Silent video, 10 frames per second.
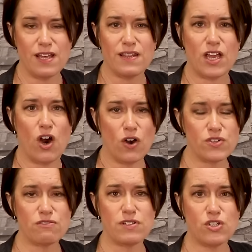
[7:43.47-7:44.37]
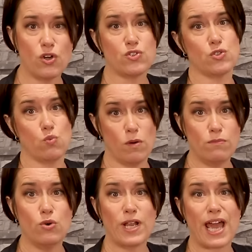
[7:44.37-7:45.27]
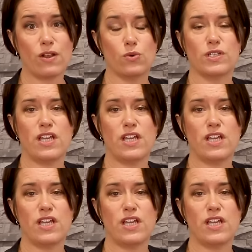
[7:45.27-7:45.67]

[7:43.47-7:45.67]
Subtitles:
The answer is not just one more landlord.